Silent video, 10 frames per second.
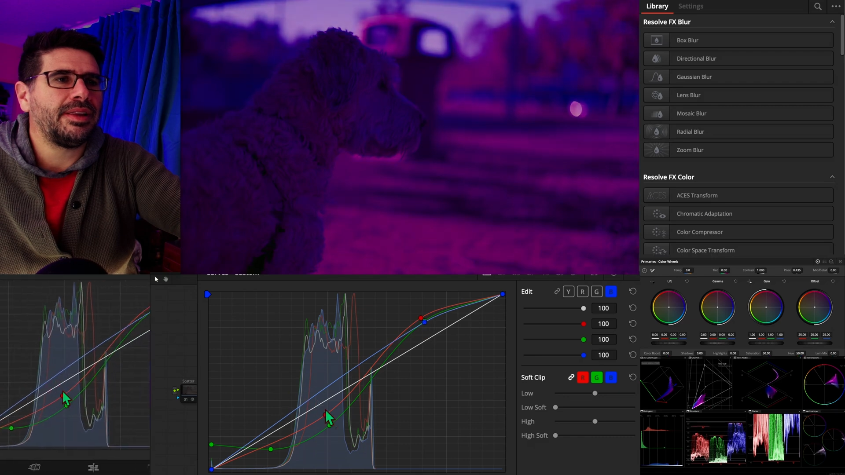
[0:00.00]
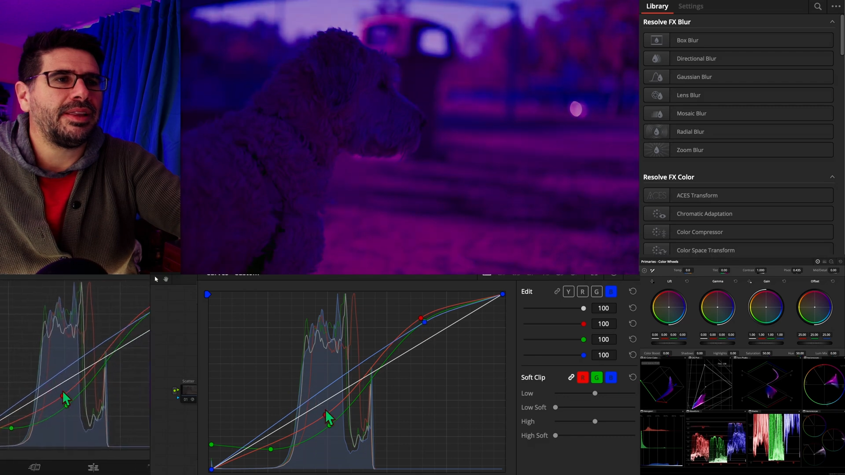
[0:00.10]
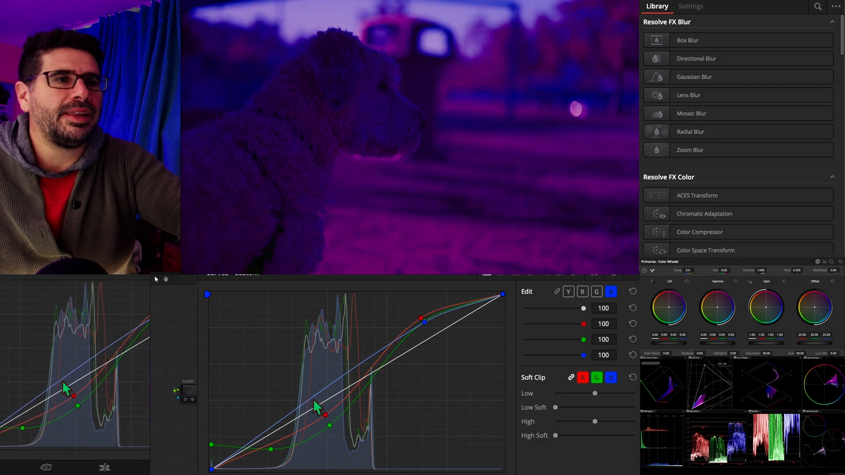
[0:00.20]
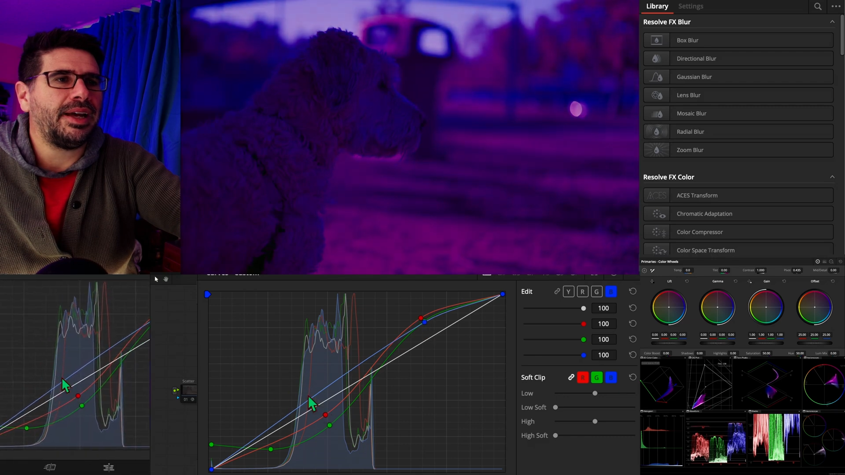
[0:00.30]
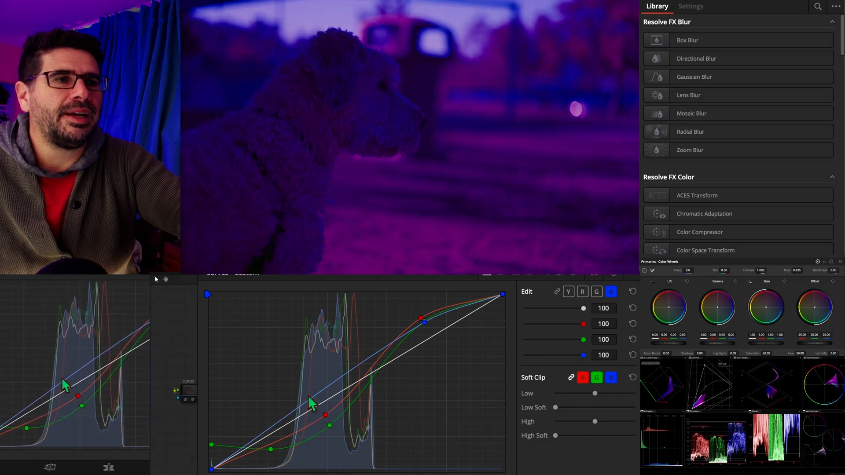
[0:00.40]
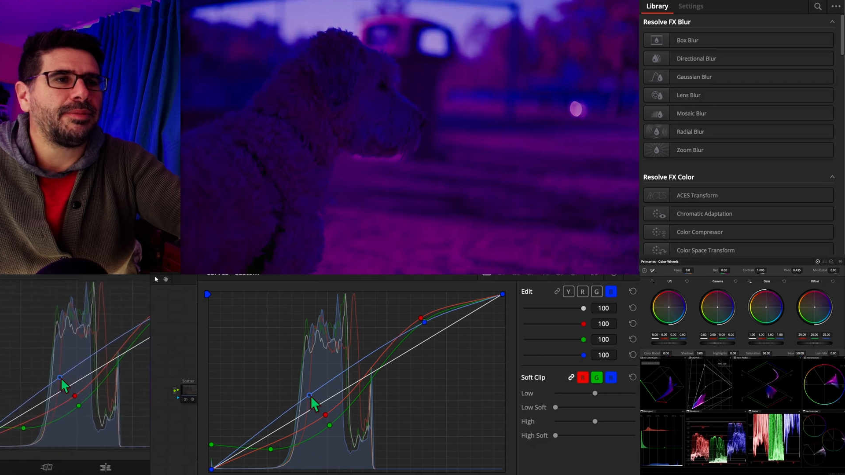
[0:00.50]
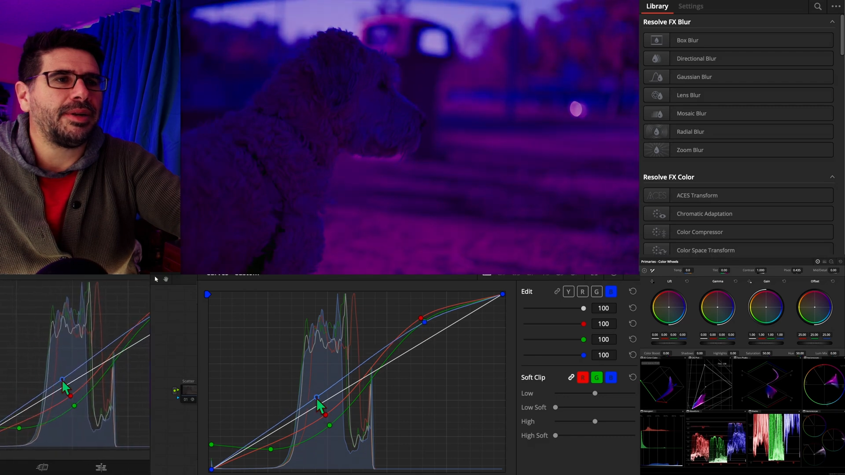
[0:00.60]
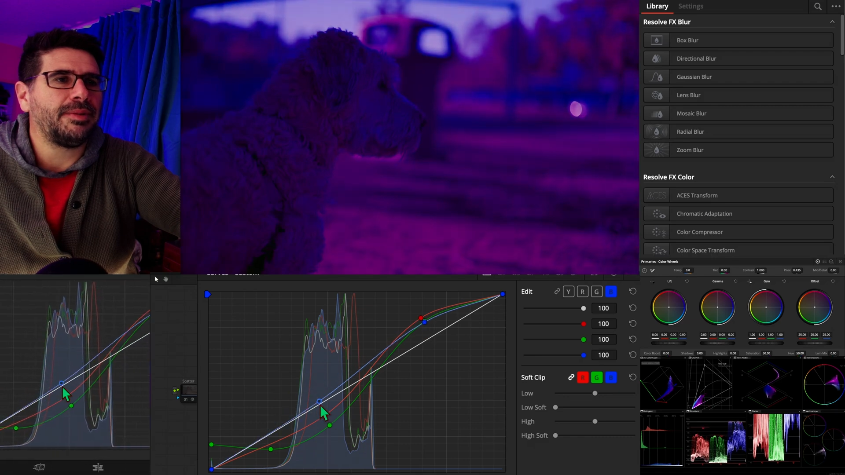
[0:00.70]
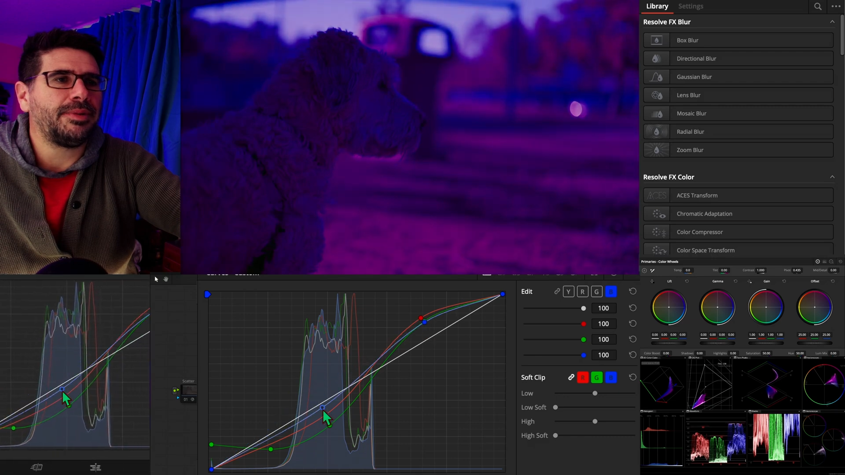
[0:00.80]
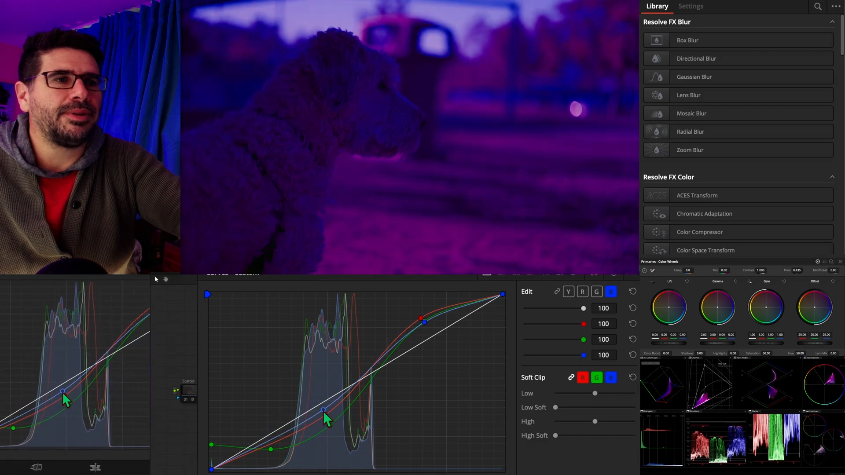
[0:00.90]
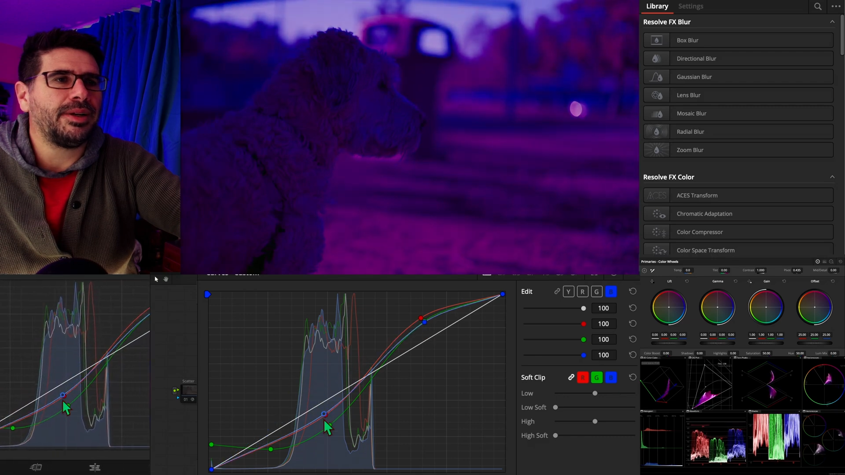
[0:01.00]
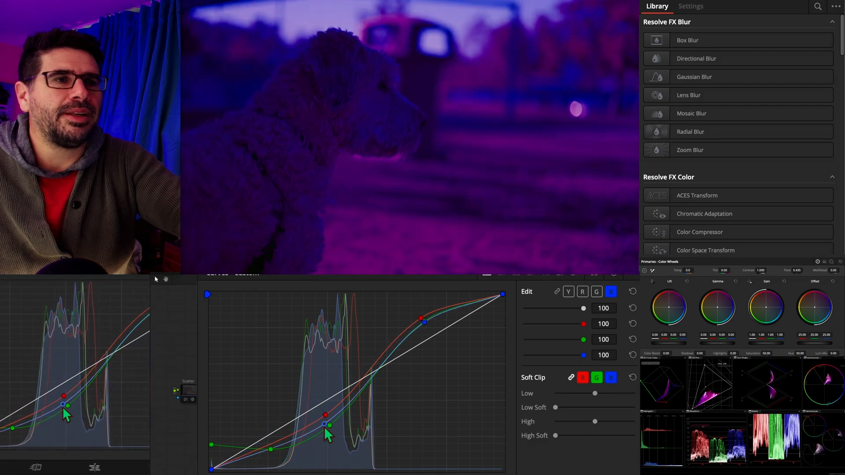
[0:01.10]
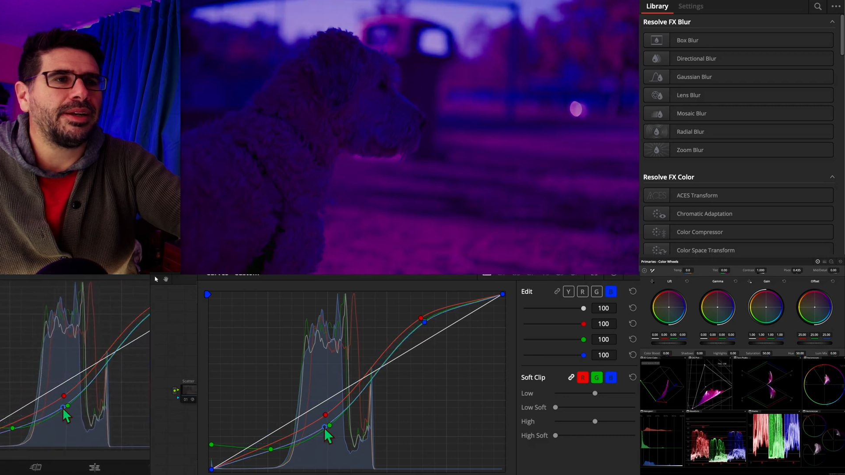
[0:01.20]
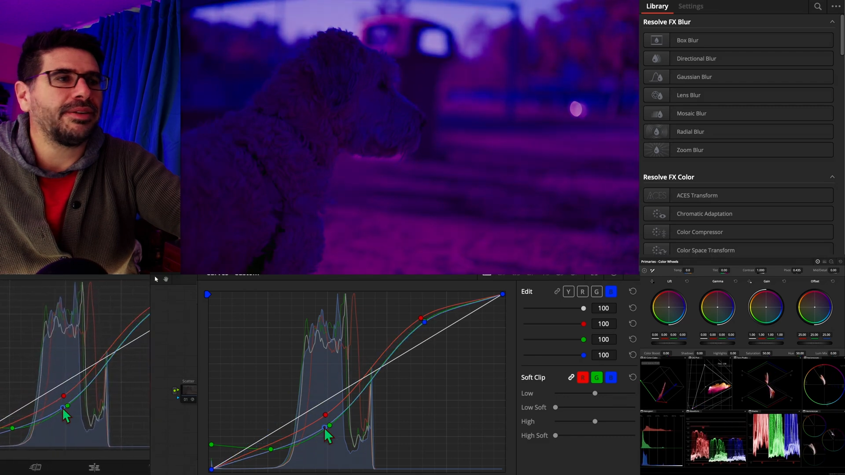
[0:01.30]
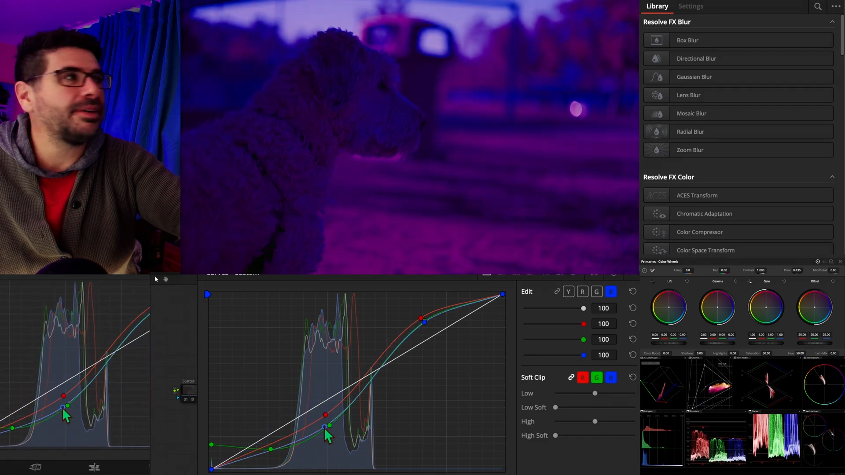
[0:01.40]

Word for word: that, but I pulled all that